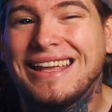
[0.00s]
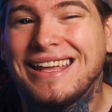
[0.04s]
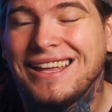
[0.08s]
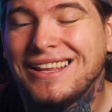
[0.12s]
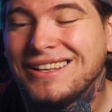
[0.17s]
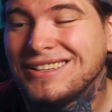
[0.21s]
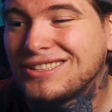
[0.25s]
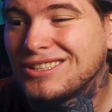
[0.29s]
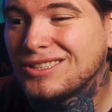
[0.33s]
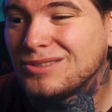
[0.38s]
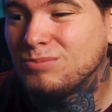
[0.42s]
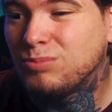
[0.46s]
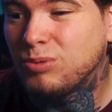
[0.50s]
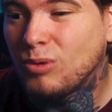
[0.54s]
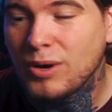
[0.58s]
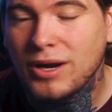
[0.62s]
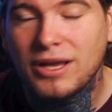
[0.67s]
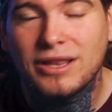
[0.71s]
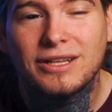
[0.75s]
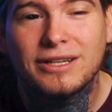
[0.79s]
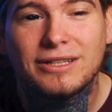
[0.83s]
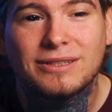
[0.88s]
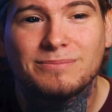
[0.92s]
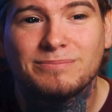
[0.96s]
and
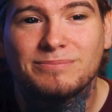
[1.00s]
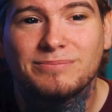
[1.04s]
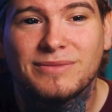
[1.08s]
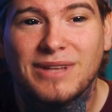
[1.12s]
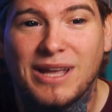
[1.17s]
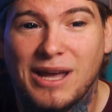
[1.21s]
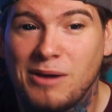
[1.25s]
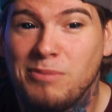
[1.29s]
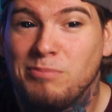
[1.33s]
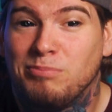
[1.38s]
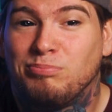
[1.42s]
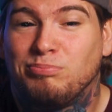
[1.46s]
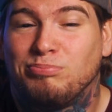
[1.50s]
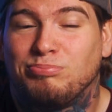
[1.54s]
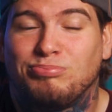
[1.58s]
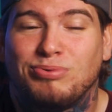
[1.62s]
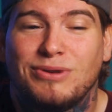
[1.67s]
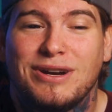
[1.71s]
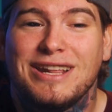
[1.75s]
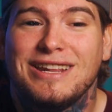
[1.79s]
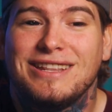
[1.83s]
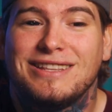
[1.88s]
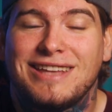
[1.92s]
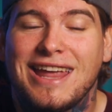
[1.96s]
spoiler, I'm
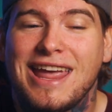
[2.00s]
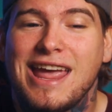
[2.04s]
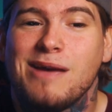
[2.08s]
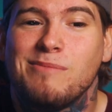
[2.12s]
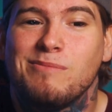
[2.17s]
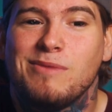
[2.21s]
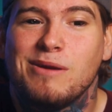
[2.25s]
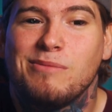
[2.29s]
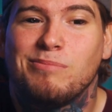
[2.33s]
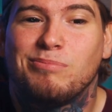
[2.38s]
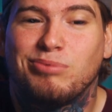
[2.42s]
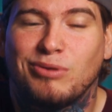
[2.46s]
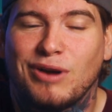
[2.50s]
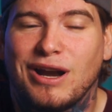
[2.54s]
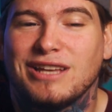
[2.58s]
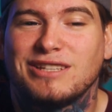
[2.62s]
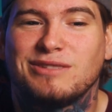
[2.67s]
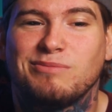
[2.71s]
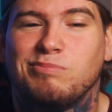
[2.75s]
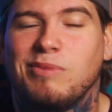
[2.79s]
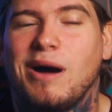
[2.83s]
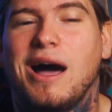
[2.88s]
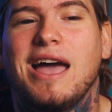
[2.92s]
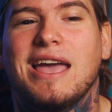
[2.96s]
pretty damn
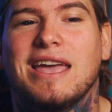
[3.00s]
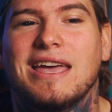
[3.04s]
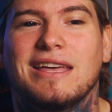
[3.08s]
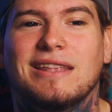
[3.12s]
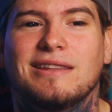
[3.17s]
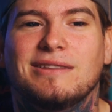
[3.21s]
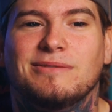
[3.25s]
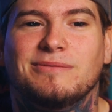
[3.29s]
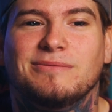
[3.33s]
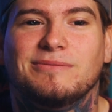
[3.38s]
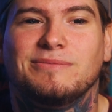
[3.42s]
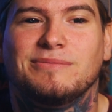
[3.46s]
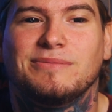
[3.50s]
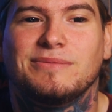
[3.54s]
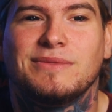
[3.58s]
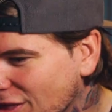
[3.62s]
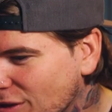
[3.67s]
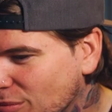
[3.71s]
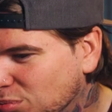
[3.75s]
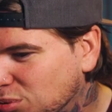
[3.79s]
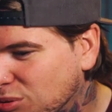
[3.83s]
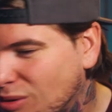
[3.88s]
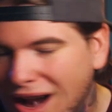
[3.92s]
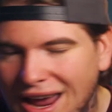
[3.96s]
impressed by it.
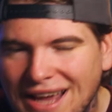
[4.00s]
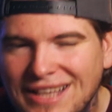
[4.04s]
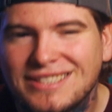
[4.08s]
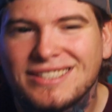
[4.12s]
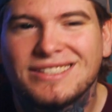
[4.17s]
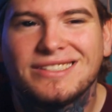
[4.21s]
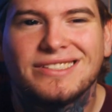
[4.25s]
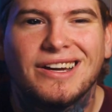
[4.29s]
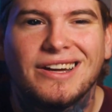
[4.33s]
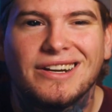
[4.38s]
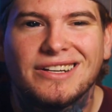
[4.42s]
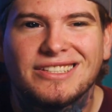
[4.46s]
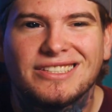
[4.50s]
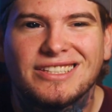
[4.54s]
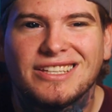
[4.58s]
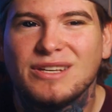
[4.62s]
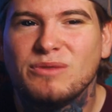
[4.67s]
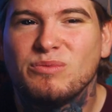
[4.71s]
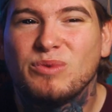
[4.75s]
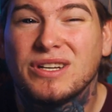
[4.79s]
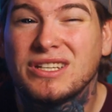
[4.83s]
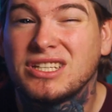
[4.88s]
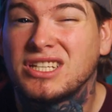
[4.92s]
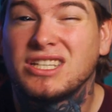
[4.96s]
The price is
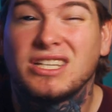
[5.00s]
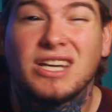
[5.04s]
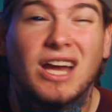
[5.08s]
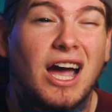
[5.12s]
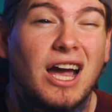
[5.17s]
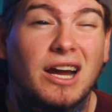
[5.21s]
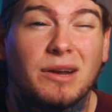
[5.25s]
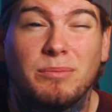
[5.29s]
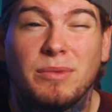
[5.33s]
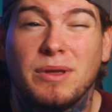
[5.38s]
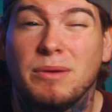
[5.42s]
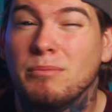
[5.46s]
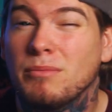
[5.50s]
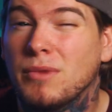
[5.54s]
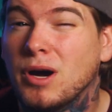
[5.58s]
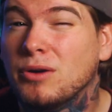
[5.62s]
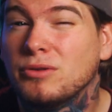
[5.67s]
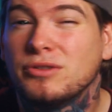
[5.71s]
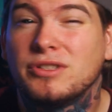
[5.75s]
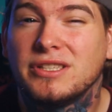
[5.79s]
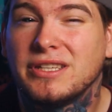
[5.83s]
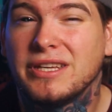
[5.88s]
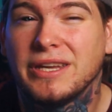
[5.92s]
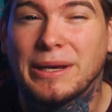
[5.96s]
honestly what shocked me
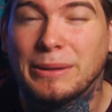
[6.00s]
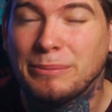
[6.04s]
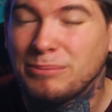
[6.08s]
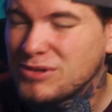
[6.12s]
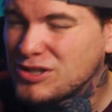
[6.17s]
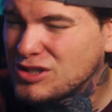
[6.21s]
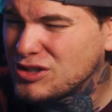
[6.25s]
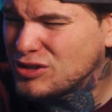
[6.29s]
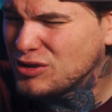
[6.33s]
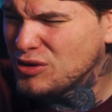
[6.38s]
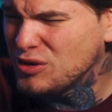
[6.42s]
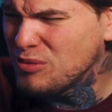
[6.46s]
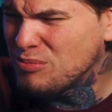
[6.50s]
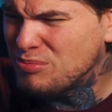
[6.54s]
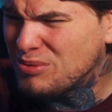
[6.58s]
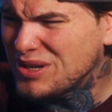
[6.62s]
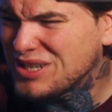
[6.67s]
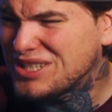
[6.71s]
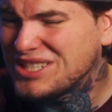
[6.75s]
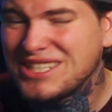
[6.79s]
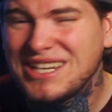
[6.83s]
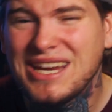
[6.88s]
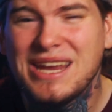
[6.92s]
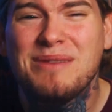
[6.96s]
most here. Super
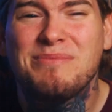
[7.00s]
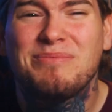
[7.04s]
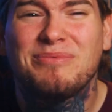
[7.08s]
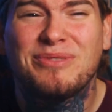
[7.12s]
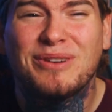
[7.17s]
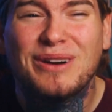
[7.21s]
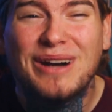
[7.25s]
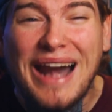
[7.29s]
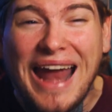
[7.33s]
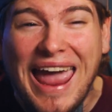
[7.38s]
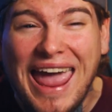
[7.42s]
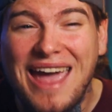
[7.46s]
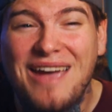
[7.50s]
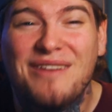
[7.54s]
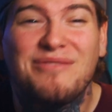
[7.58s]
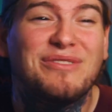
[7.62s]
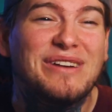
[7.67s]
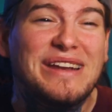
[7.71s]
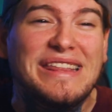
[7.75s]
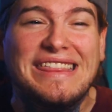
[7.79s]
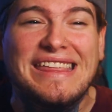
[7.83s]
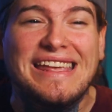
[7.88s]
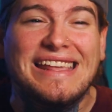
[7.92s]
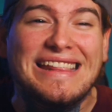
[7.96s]
cheap for
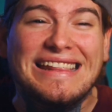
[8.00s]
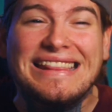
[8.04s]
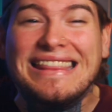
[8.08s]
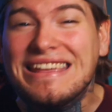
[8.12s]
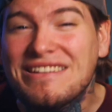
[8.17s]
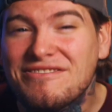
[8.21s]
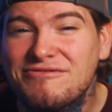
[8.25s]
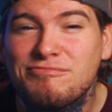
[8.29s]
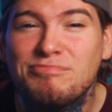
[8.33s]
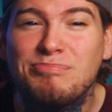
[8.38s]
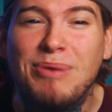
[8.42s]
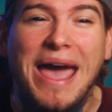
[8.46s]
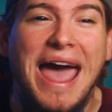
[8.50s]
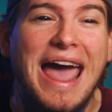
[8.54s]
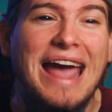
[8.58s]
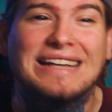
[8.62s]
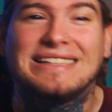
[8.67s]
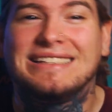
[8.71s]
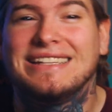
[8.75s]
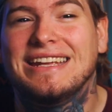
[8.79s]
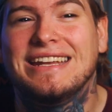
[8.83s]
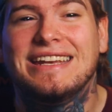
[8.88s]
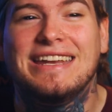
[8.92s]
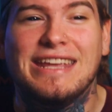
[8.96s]
everything that they've packed in